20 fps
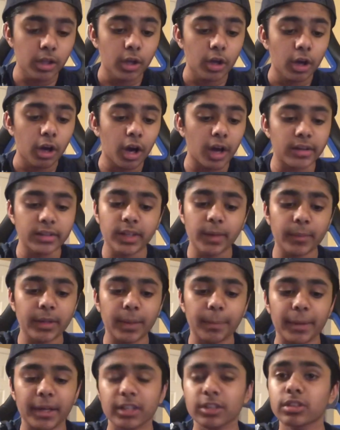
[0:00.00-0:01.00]
All right, team with your
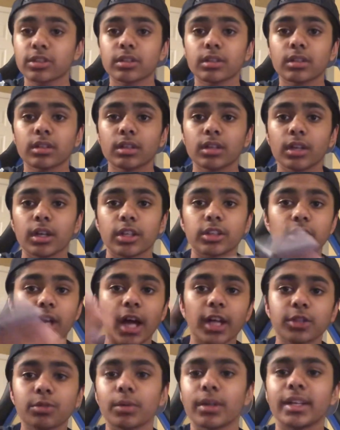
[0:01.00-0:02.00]
picks. So I
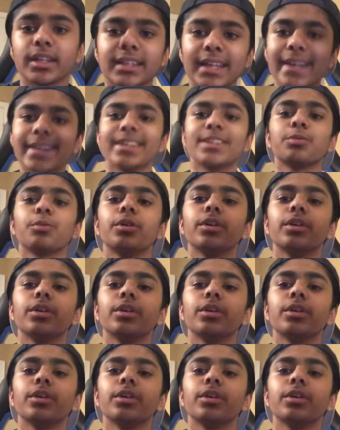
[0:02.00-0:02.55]
just want to get this